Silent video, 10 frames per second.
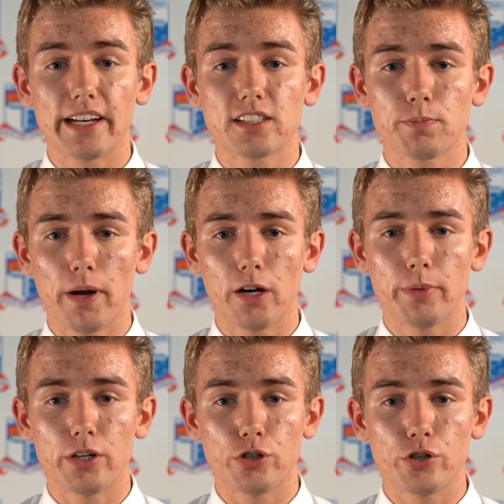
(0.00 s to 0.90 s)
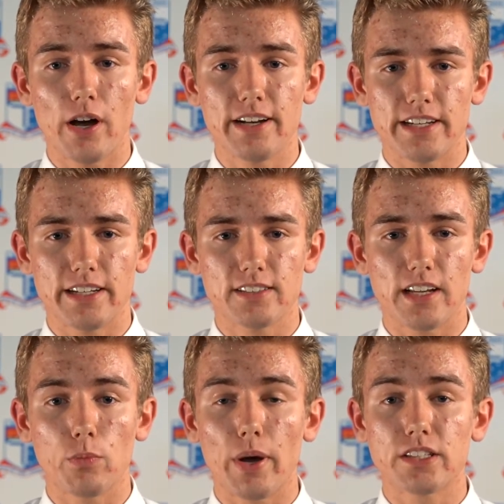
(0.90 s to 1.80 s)
and experiment new ideas
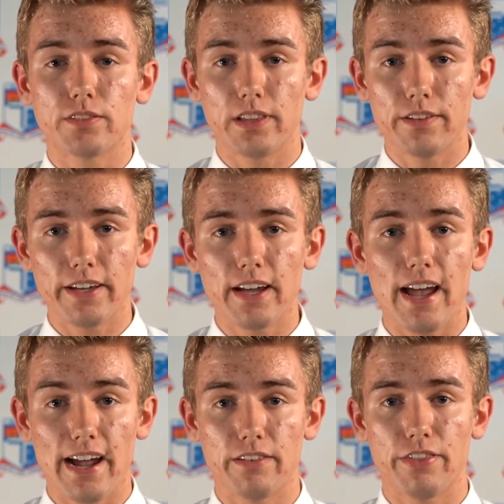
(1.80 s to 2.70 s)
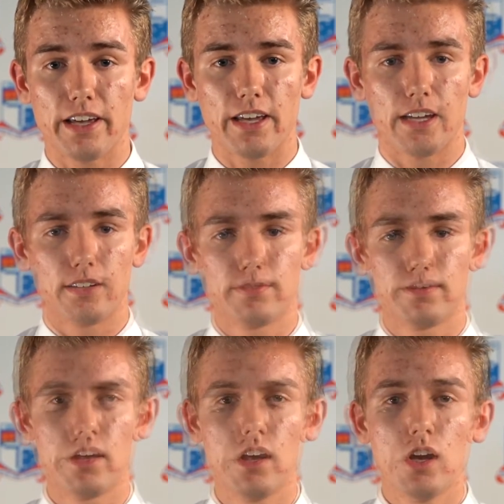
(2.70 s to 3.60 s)
and ways of living and thinking.
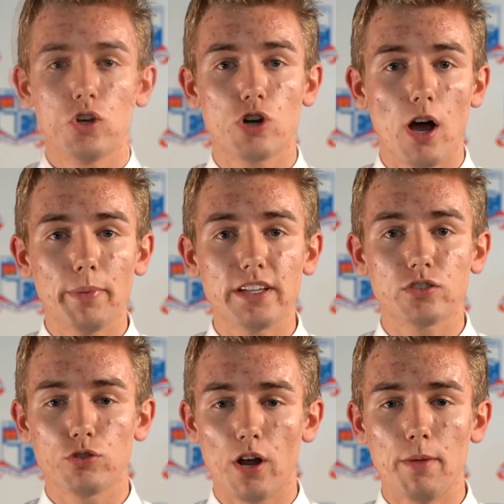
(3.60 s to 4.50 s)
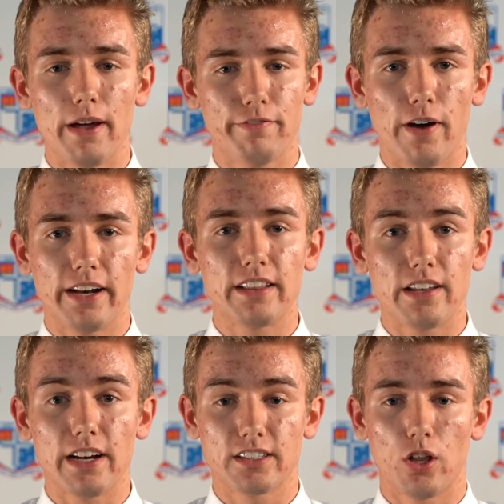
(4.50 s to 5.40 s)
Drama is not about finding the
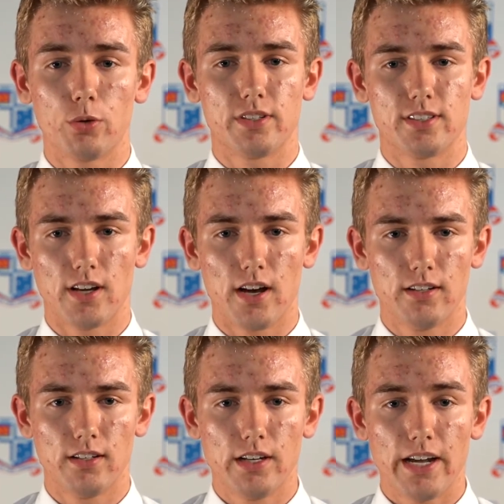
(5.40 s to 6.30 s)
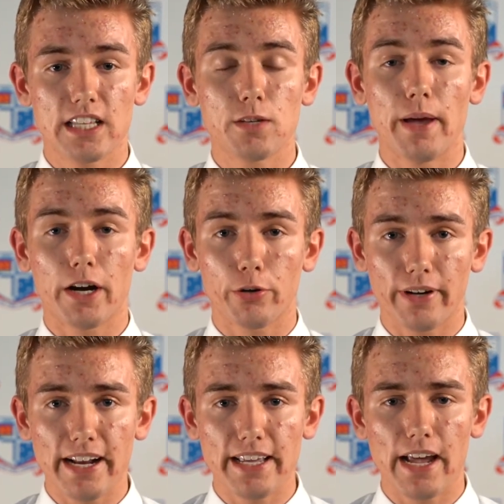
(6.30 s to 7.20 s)
next Hollywood star. It's about
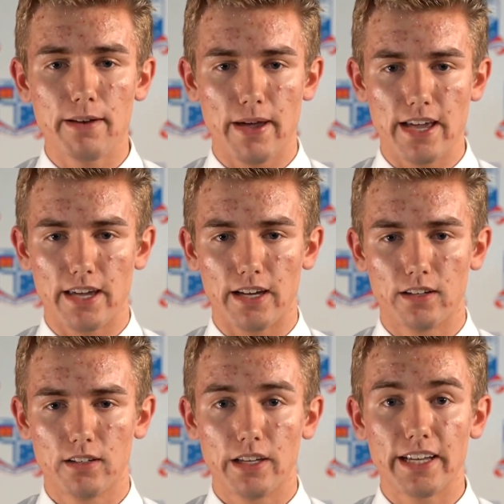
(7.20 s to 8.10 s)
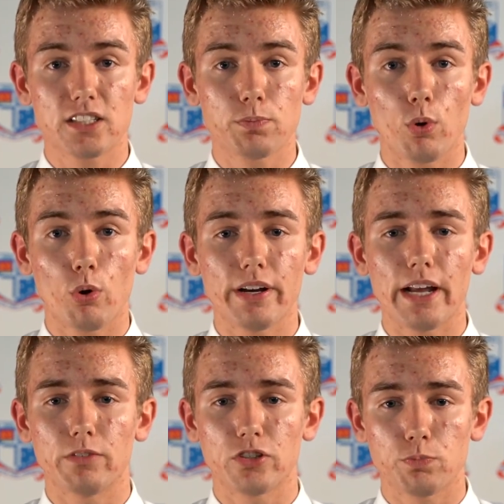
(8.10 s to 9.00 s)
creating and making, exploring
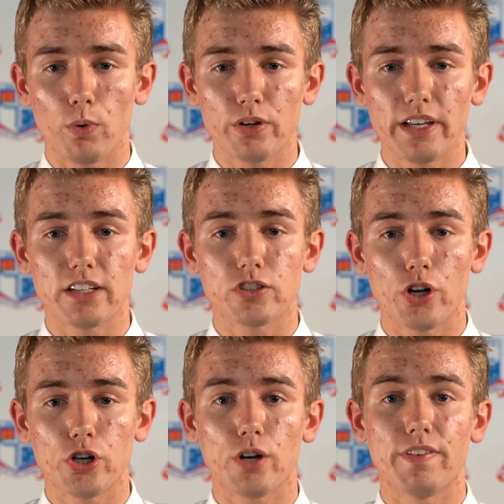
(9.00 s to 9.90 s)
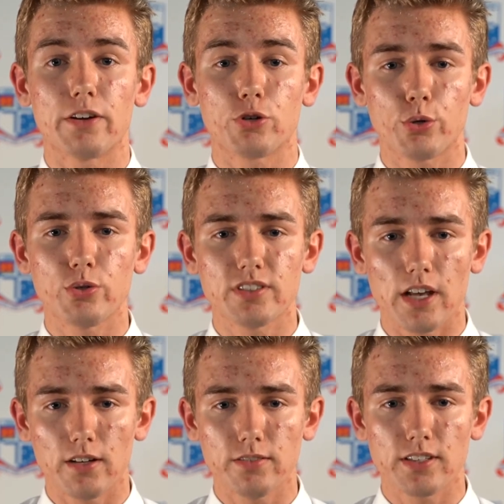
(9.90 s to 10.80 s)
and responding in search of our true
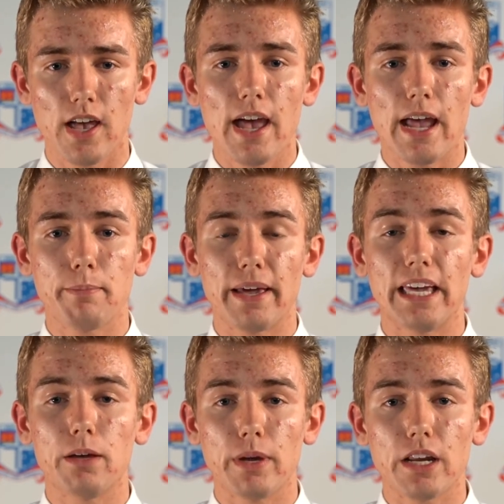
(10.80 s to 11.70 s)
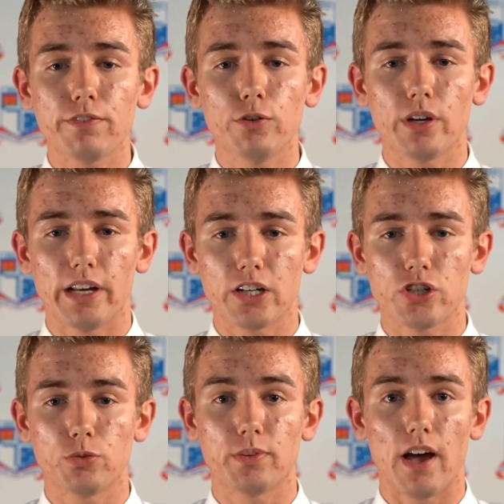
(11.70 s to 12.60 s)
selves and making meaningful
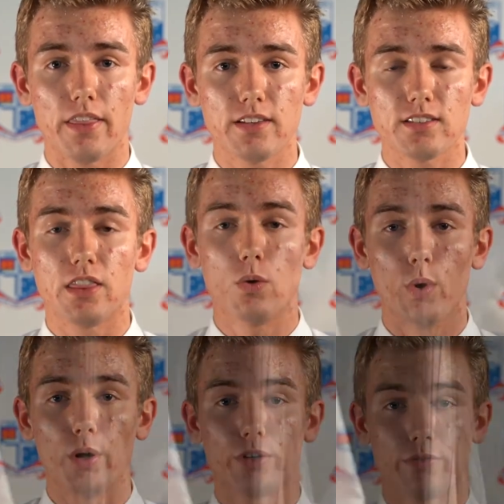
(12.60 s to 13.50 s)
connections with others and the world